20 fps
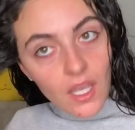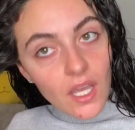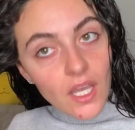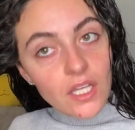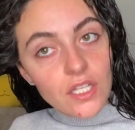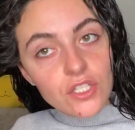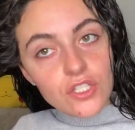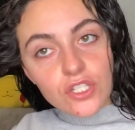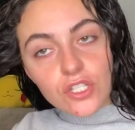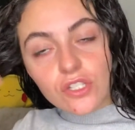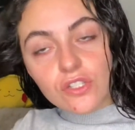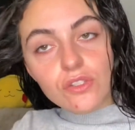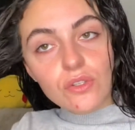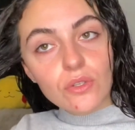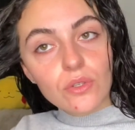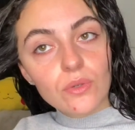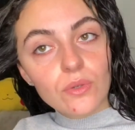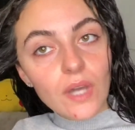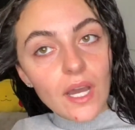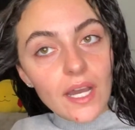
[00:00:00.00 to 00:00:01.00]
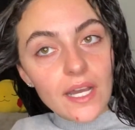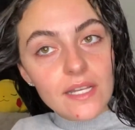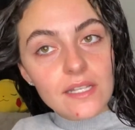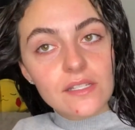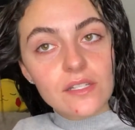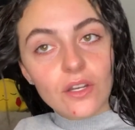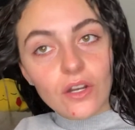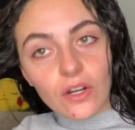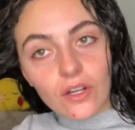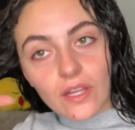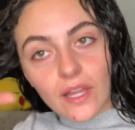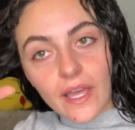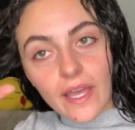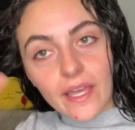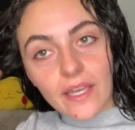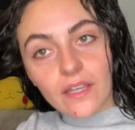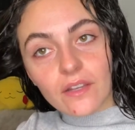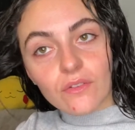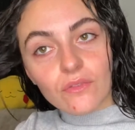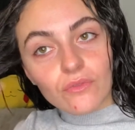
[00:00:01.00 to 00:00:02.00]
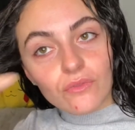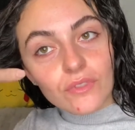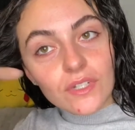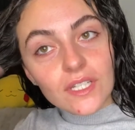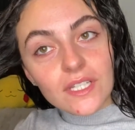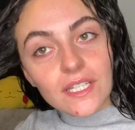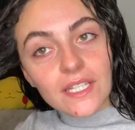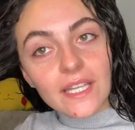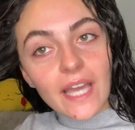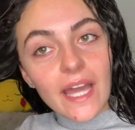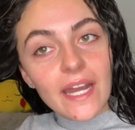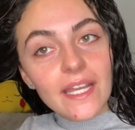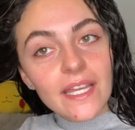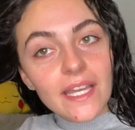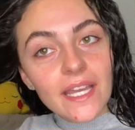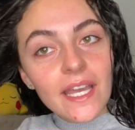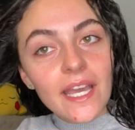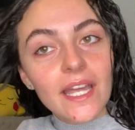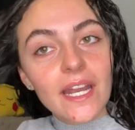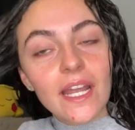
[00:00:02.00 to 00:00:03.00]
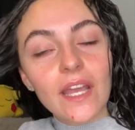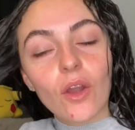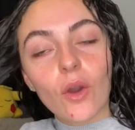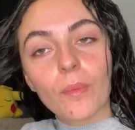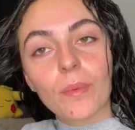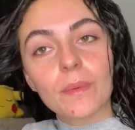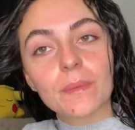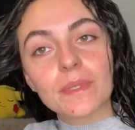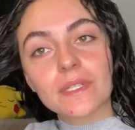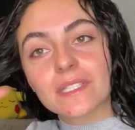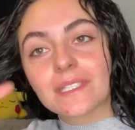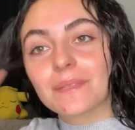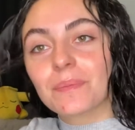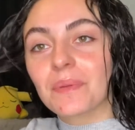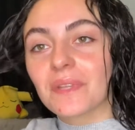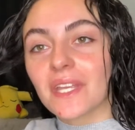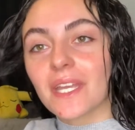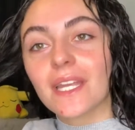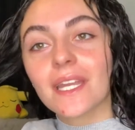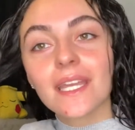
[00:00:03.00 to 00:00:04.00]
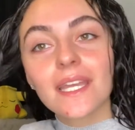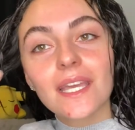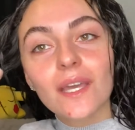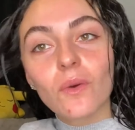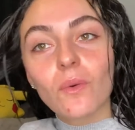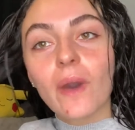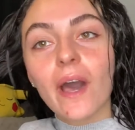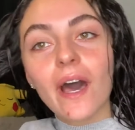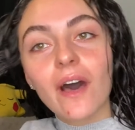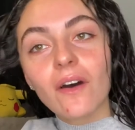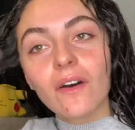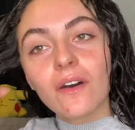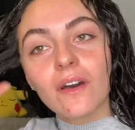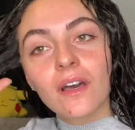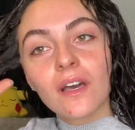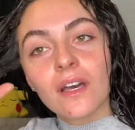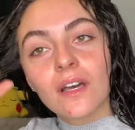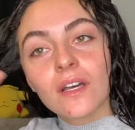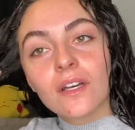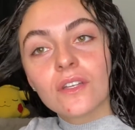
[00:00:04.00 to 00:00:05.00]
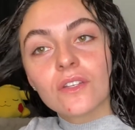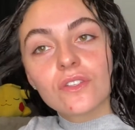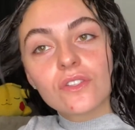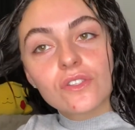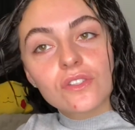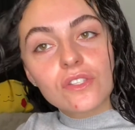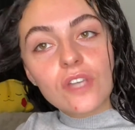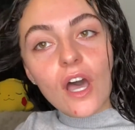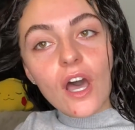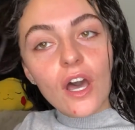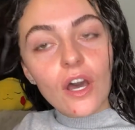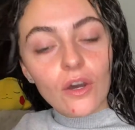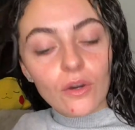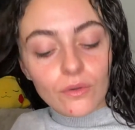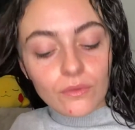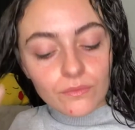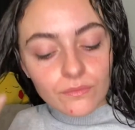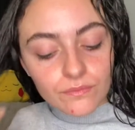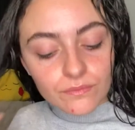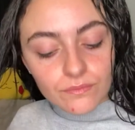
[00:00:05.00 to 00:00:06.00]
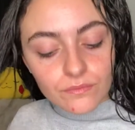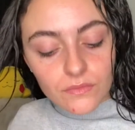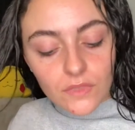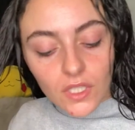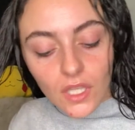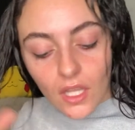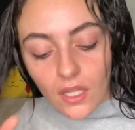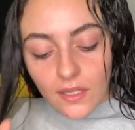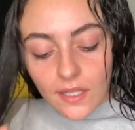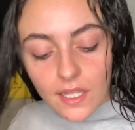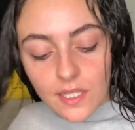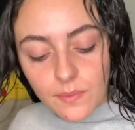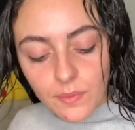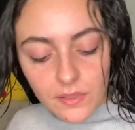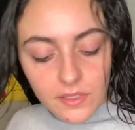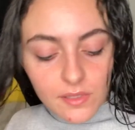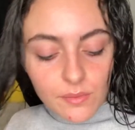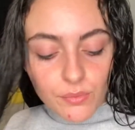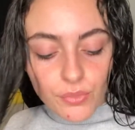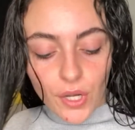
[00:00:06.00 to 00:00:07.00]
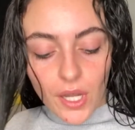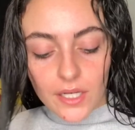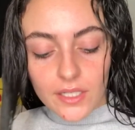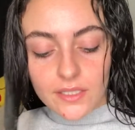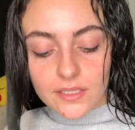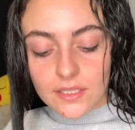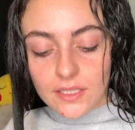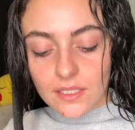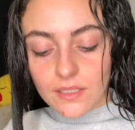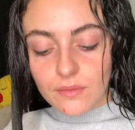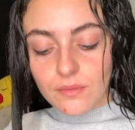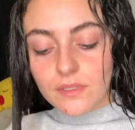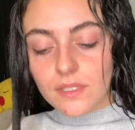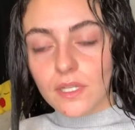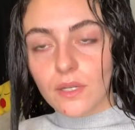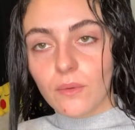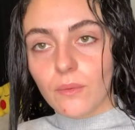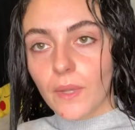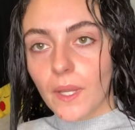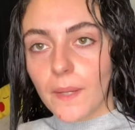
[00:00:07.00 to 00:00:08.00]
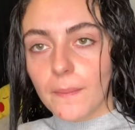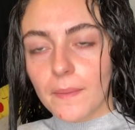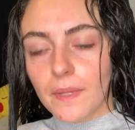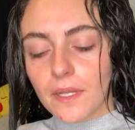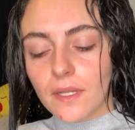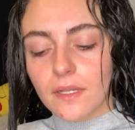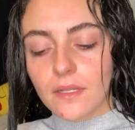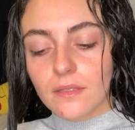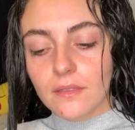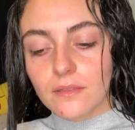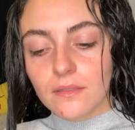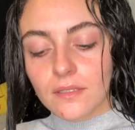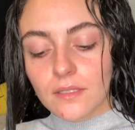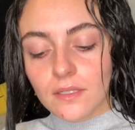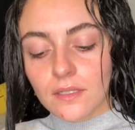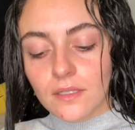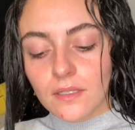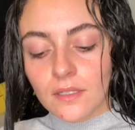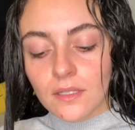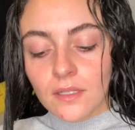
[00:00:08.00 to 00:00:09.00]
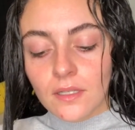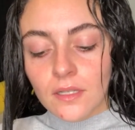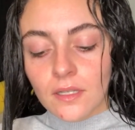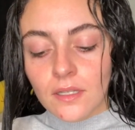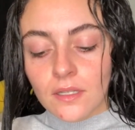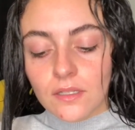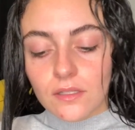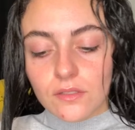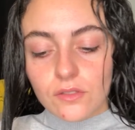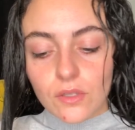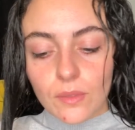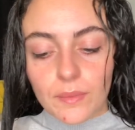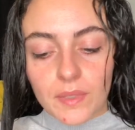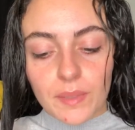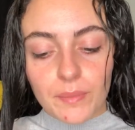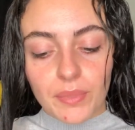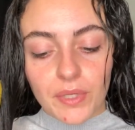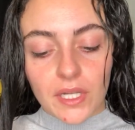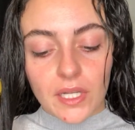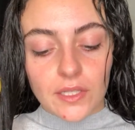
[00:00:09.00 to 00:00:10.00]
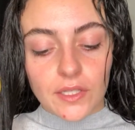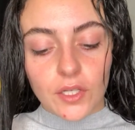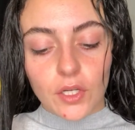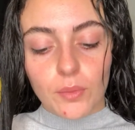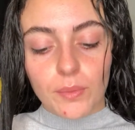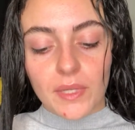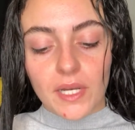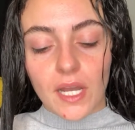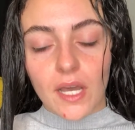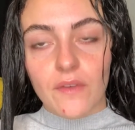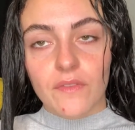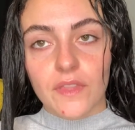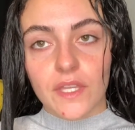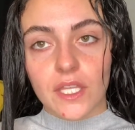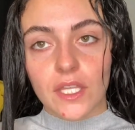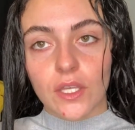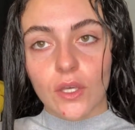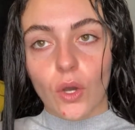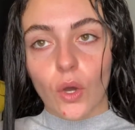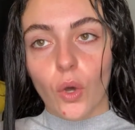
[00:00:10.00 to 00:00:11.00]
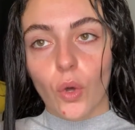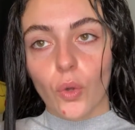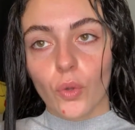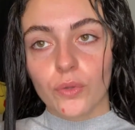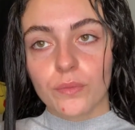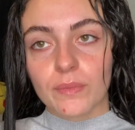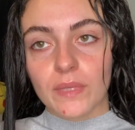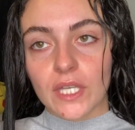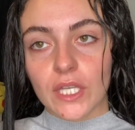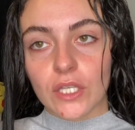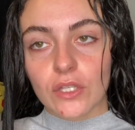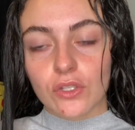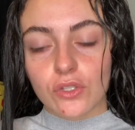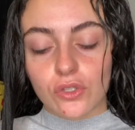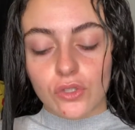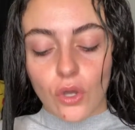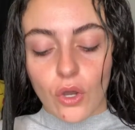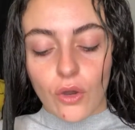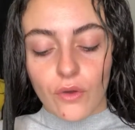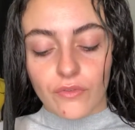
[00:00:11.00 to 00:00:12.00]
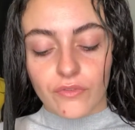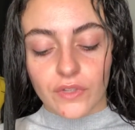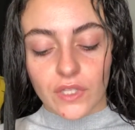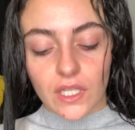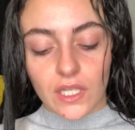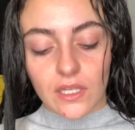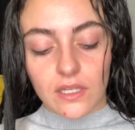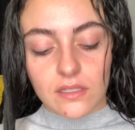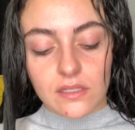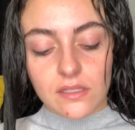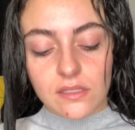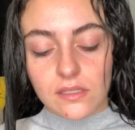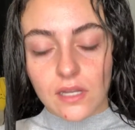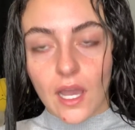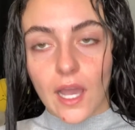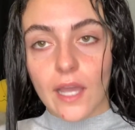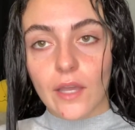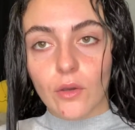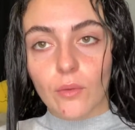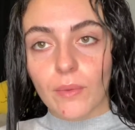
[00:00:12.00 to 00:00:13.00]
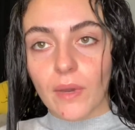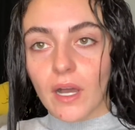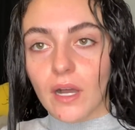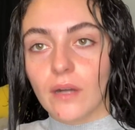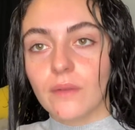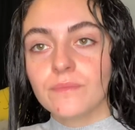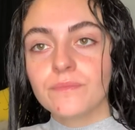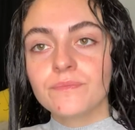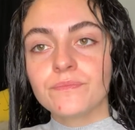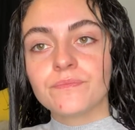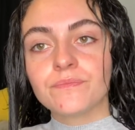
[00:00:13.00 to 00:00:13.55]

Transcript: just so you guys are like really getting it, and I hope I'm explaining it well. So let's put some product in. I was like, wait a minute. So I'm going to put a little bit of the Hold Me Softly Style Bomb,